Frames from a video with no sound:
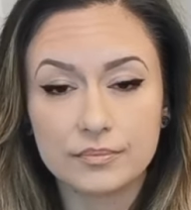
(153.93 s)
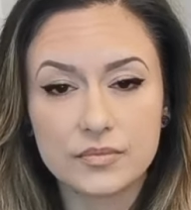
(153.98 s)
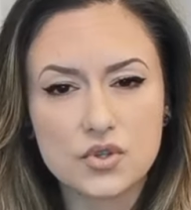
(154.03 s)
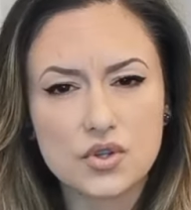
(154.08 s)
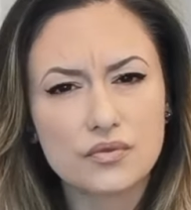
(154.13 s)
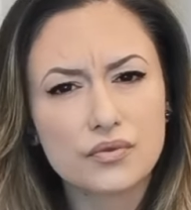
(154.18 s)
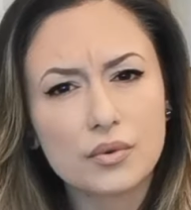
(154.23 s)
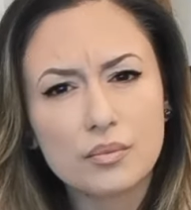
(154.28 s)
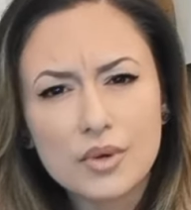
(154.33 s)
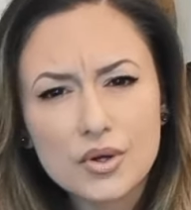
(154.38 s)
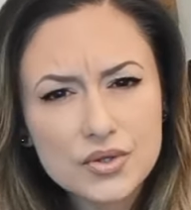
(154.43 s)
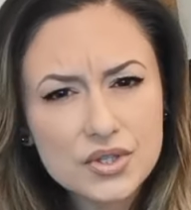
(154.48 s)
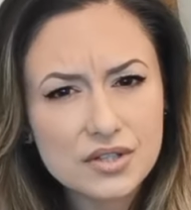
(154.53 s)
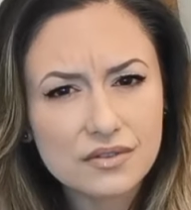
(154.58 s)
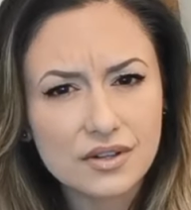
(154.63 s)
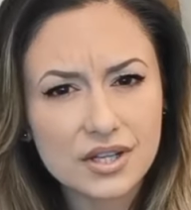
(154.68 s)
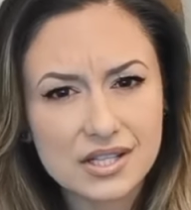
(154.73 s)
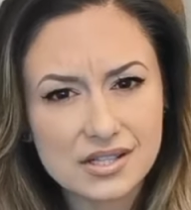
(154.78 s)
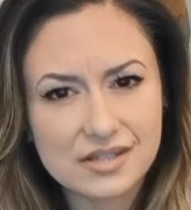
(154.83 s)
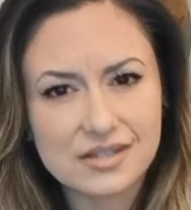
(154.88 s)
So for most of
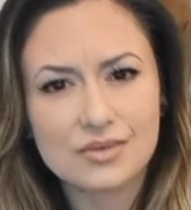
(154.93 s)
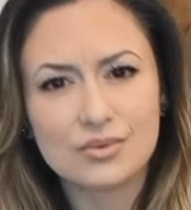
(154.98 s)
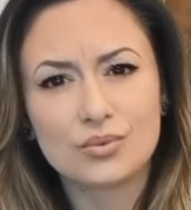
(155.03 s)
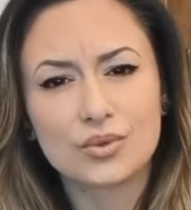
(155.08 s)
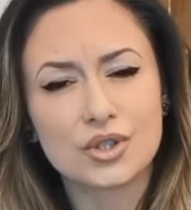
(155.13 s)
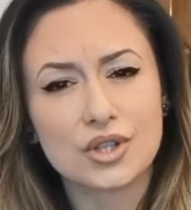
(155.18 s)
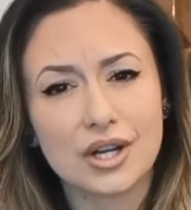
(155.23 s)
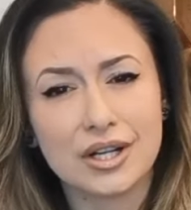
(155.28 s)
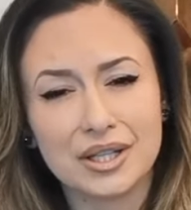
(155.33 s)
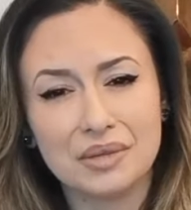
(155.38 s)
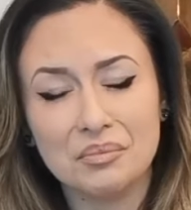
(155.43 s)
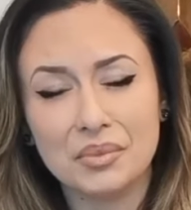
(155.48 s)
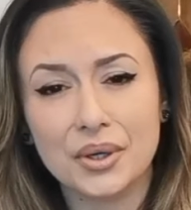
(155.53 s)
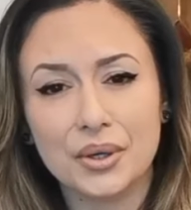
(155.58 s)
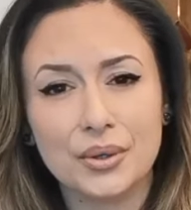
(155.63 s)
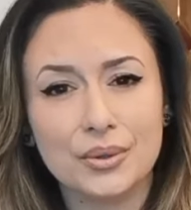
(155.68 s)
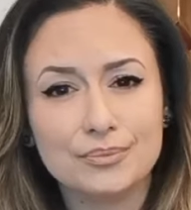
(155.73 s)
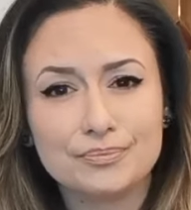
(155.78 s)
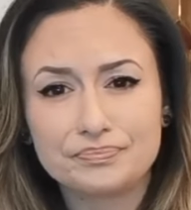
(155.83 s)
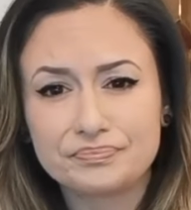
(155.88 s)
us, we're talking
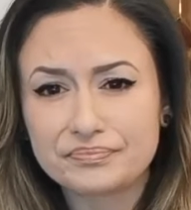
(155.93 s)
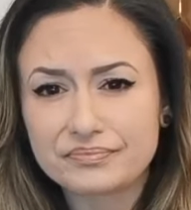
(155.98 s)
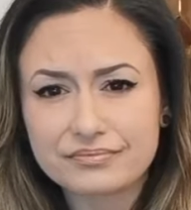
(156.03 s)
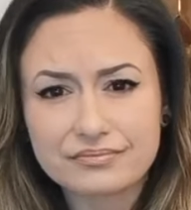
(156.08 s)
about